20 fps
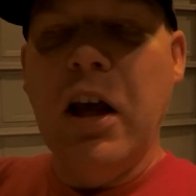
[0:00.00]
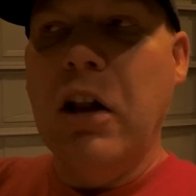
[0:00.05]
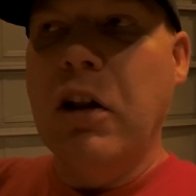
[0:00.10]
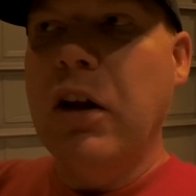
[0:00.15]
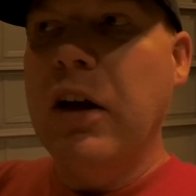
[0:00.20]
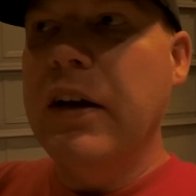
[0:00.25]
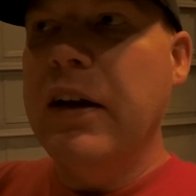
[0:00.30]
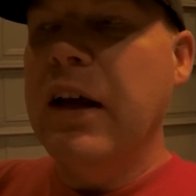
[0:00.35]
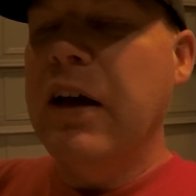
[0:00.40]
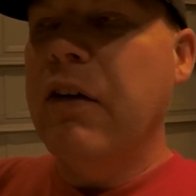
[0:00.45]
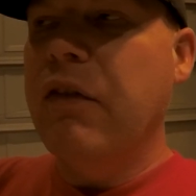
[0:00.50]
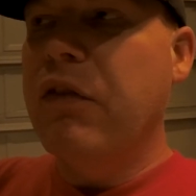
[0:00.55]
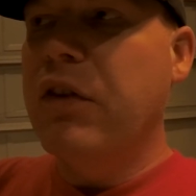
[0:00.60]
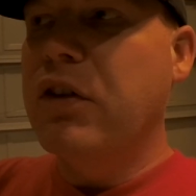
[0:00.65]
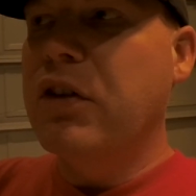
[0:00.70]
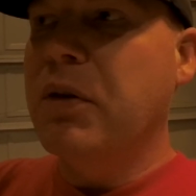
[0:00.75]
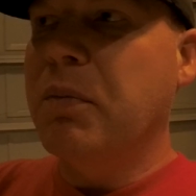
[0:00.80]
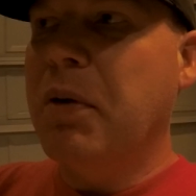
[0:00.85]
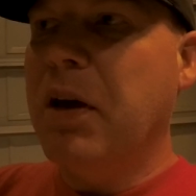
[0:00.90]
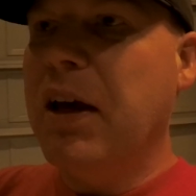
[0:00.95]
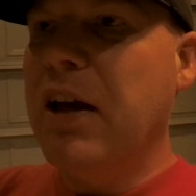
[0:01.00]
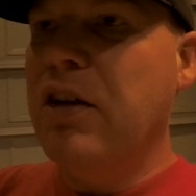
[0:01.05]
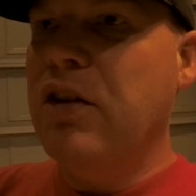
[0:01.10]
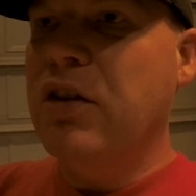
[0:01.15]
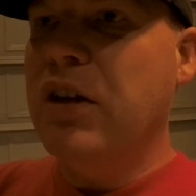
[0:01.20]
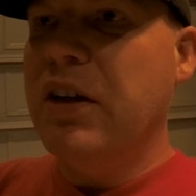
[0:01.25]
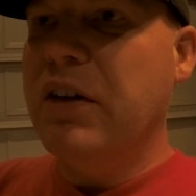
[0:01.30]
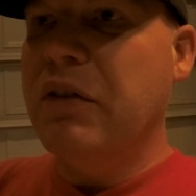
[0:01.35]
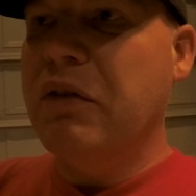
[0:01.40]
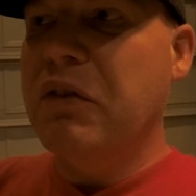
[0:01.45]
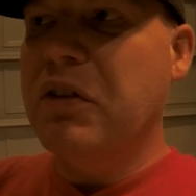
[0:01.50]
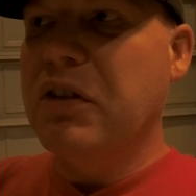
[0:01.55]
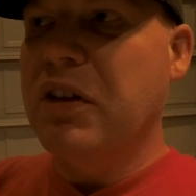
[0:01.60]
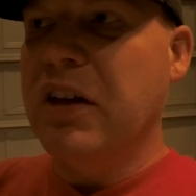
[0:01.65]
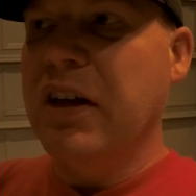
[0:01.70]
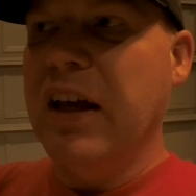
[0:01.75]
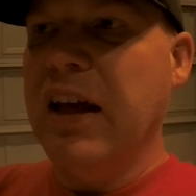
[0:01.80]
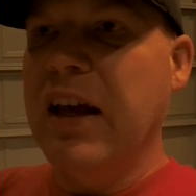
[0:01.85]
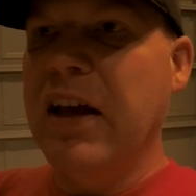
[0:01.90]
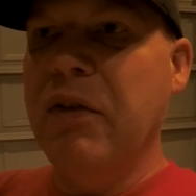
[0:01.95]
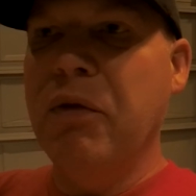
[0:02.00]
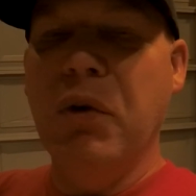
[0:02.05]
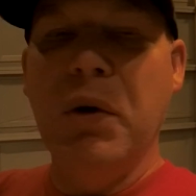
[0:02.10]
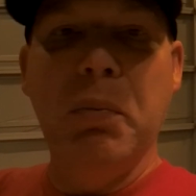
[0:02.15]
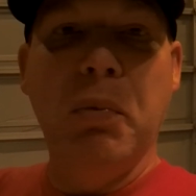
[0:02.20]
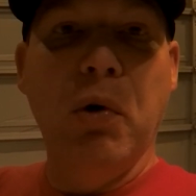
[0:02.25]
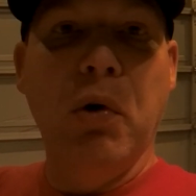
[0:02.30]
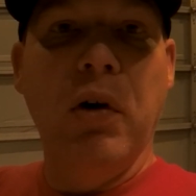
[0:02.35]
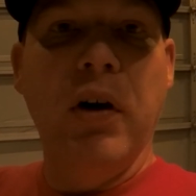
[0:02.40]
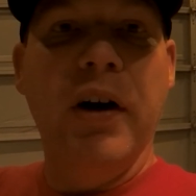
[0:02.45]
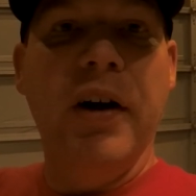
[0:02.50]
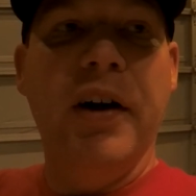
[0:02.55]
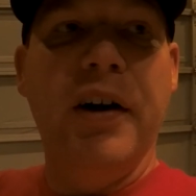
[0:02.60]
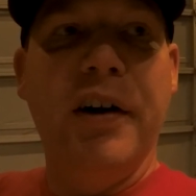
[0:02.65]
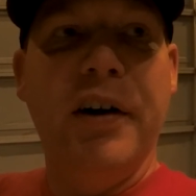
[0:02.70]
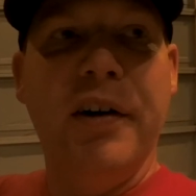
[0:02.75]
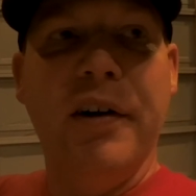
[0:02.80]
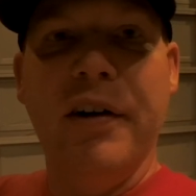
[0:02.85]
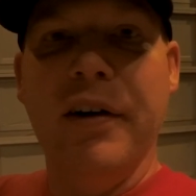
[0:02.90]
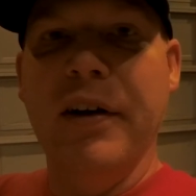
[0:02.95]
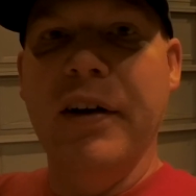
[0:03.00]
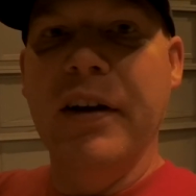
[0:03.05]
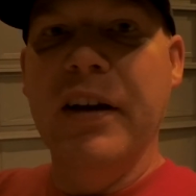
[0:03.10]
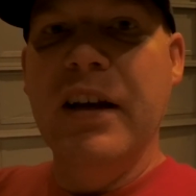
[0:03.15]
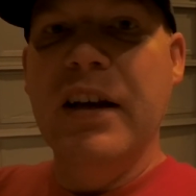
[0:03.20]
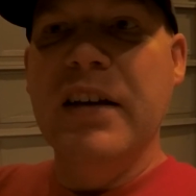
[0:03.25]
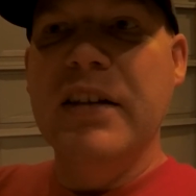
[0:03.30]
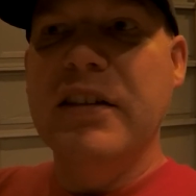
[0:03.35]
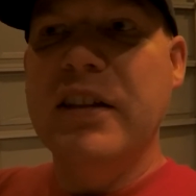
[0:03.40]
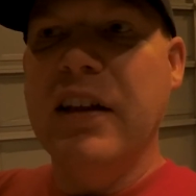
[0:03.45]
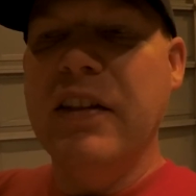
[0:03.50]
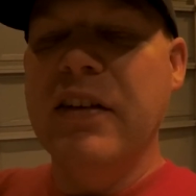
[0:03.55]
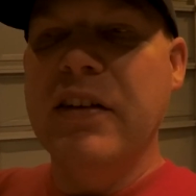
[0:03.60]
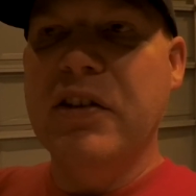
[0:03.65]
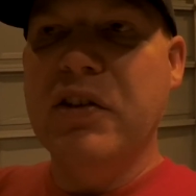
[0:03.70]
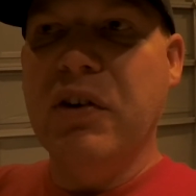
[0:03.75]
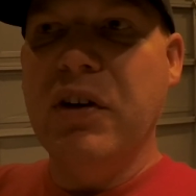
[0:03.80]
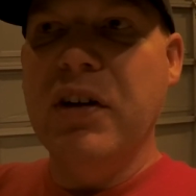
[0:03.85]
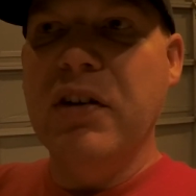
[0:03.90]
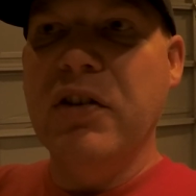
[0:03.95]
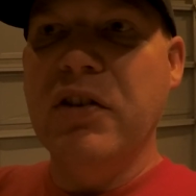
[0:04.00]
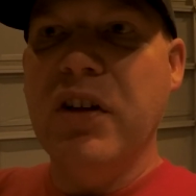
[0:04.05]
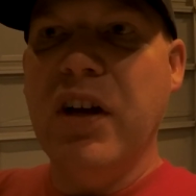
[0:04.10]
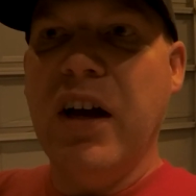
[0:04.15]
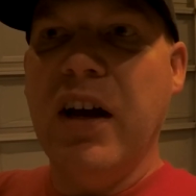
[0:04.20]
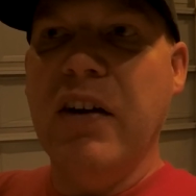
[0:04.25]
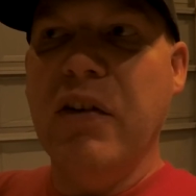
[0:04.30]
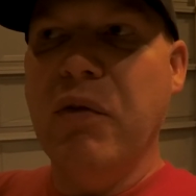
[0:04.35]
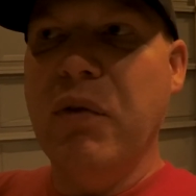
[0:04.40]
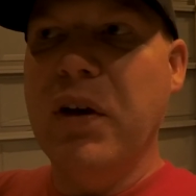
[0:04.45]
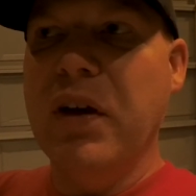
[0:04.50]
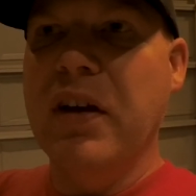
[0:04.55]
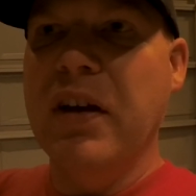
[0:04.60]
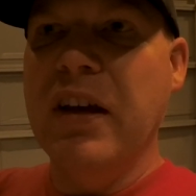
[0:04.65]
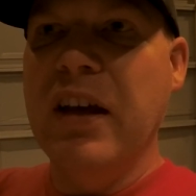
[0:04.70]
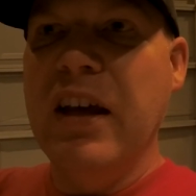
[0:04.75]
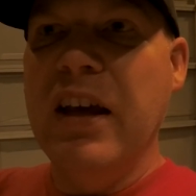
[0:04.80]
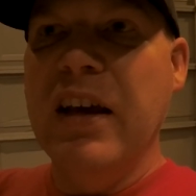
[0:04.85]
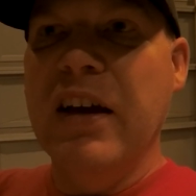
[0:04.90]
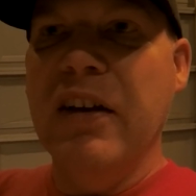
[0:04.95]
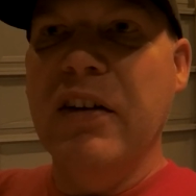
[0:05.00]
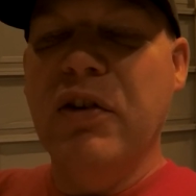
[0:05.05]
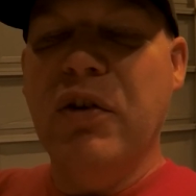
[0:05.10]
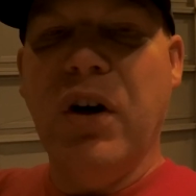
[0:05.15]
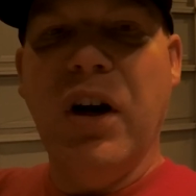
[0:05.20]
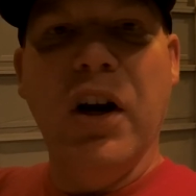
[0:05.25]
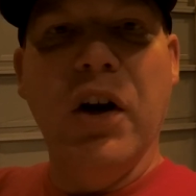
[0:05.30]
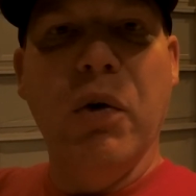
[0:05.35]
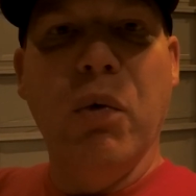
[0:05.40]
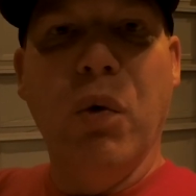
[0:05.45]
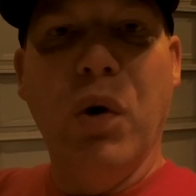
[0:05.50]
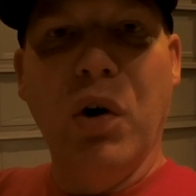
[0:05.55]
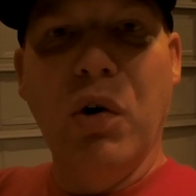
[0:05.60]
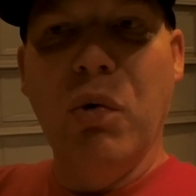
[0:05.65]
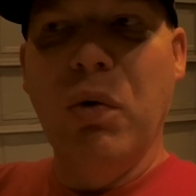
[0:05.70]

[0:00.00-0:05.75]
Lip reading: Like now, if there's a page that was like, hey, report an error and send the screenshot, and we can try to work